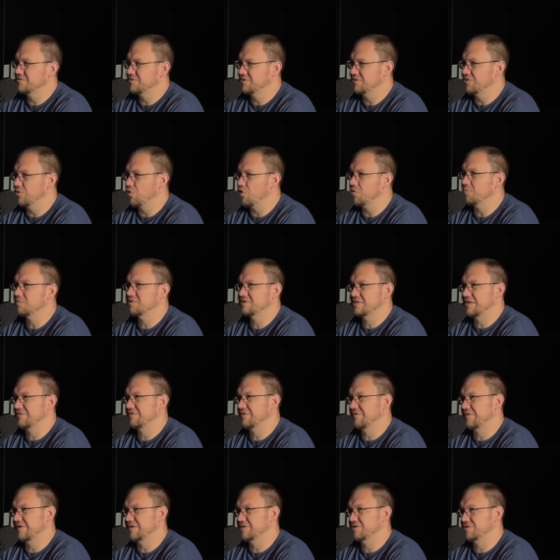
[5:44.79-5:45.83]
normal self
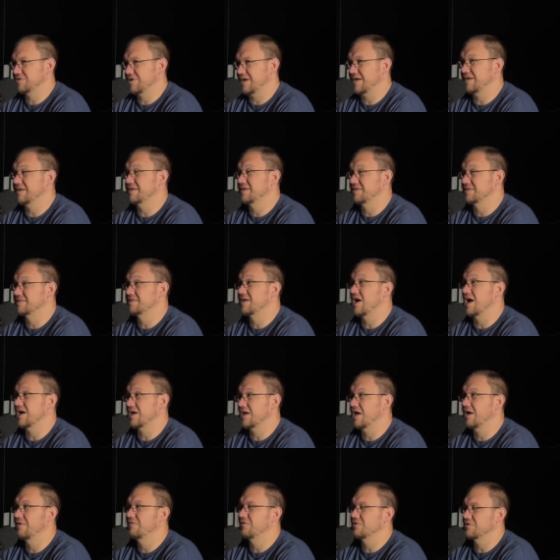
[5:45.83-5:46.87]
defense training does not
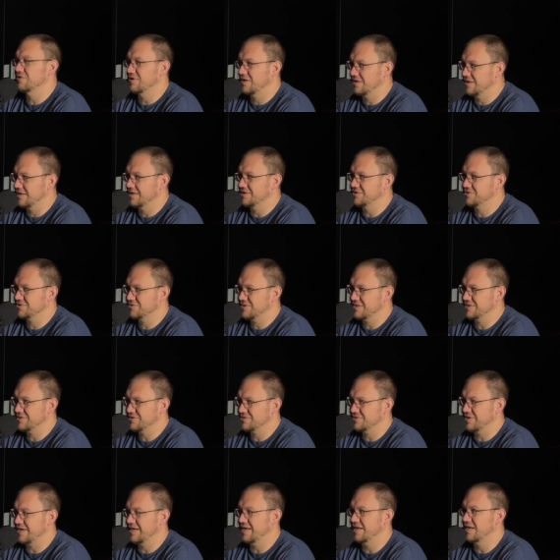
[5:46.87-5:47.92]
cover a lot of stress
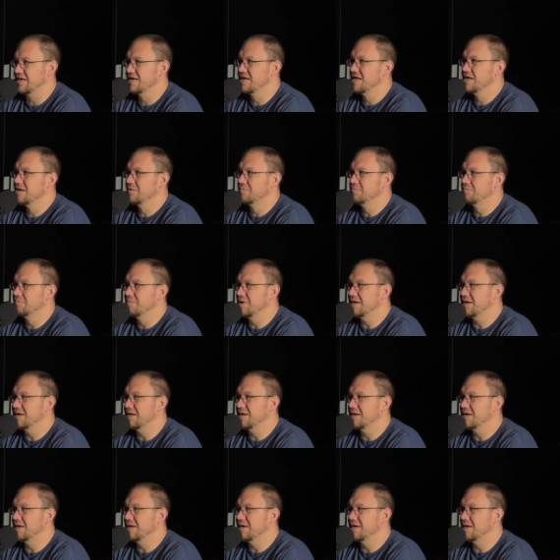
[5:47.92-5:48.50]
training. Right.